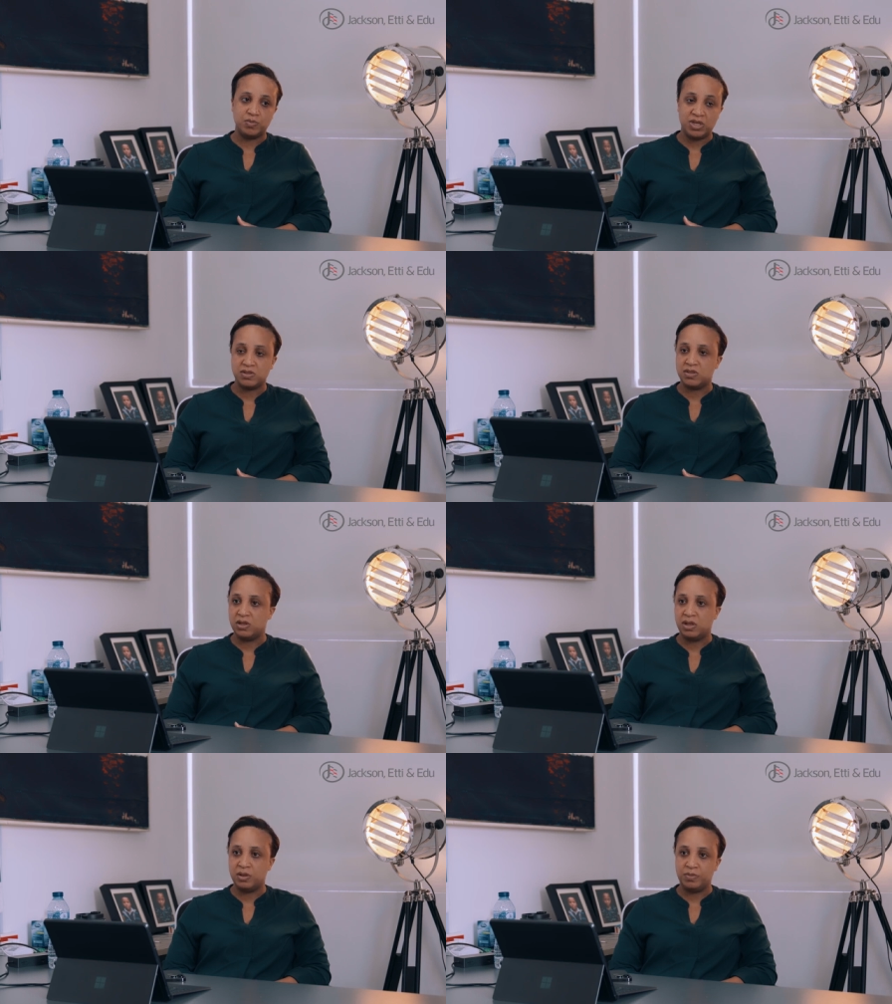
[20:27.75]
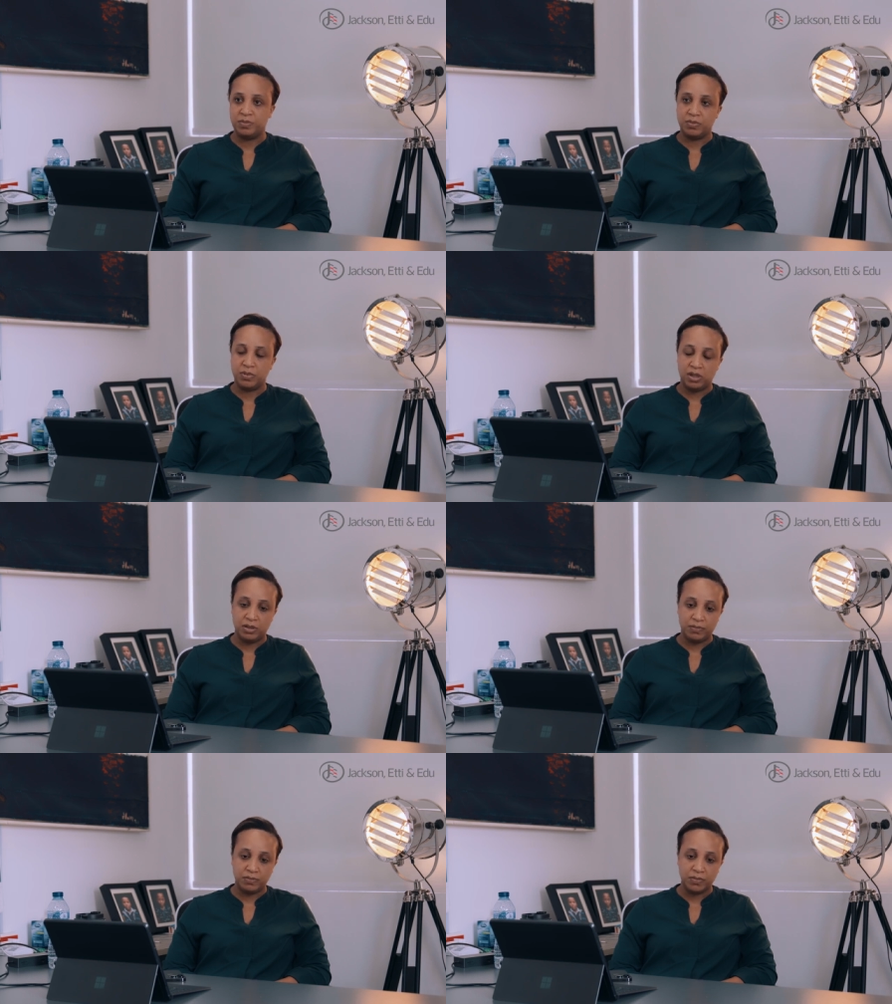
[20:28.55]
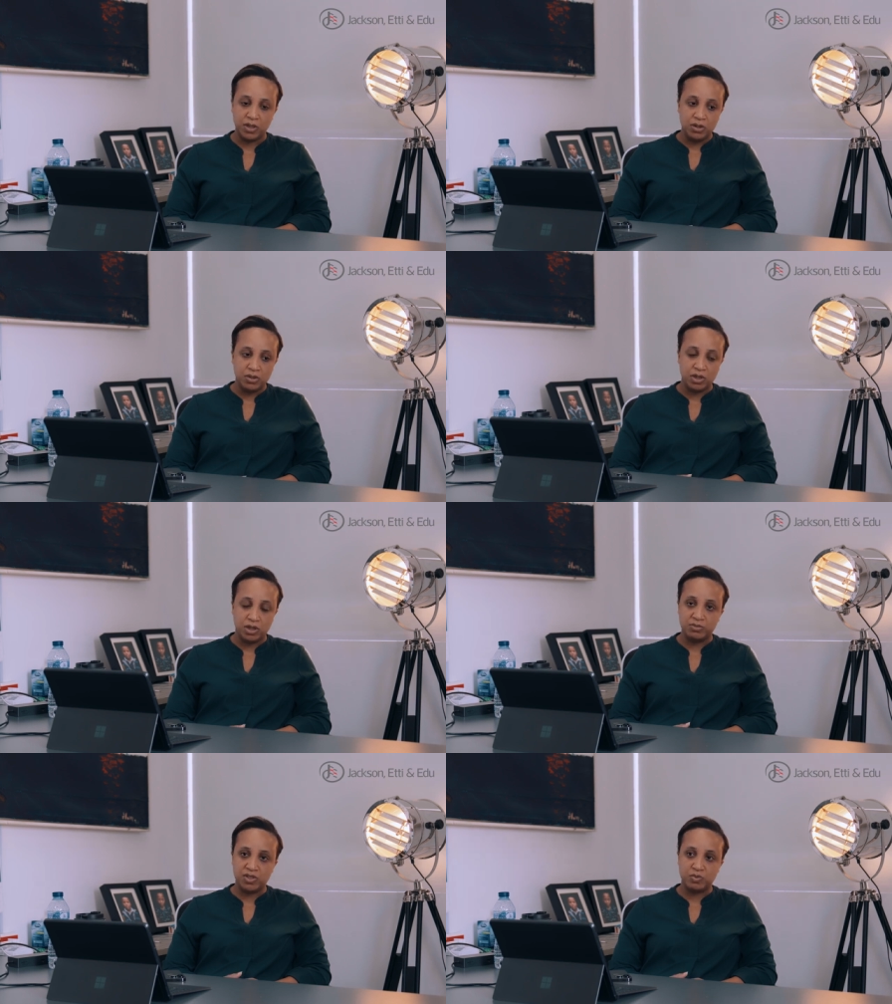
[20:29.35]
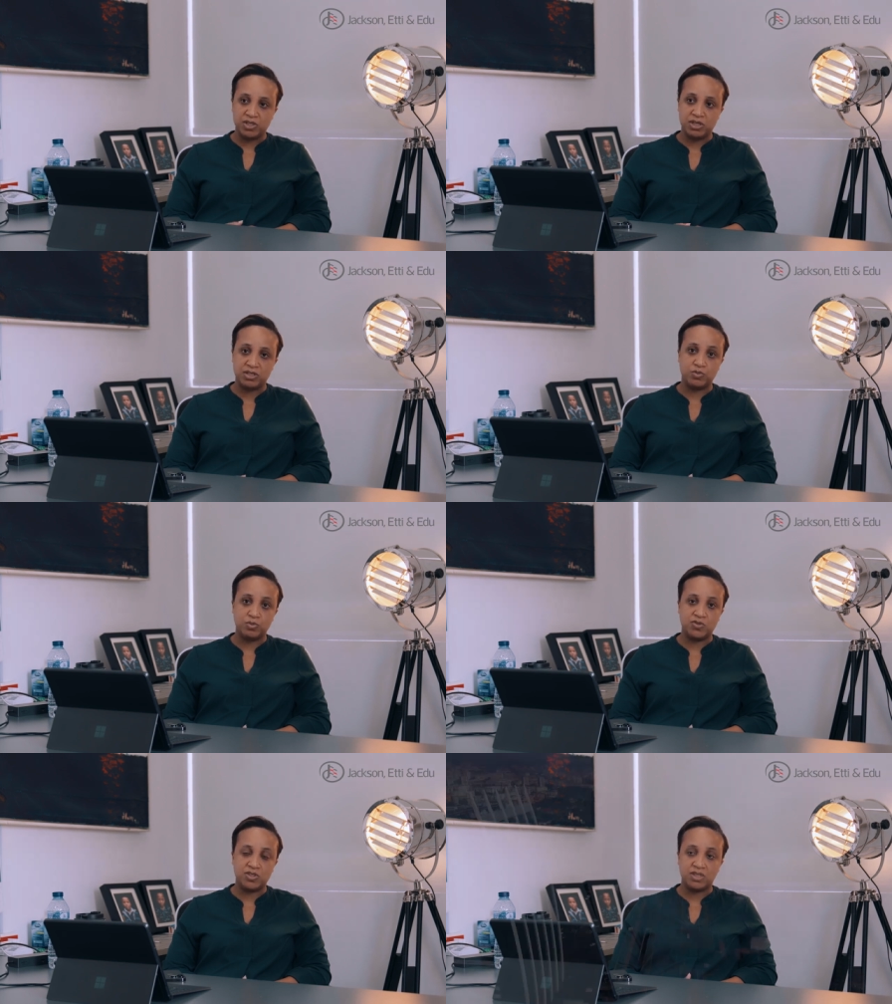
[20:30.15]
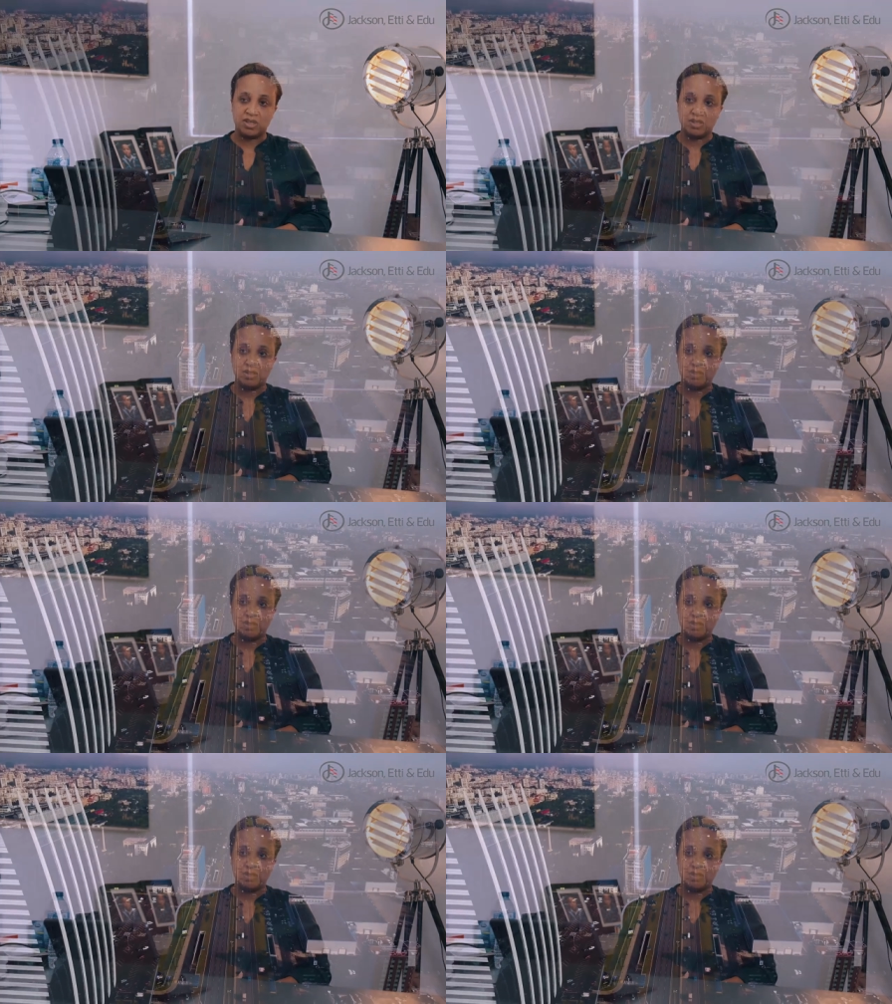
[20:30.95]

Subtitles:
space to help these businesses move to the next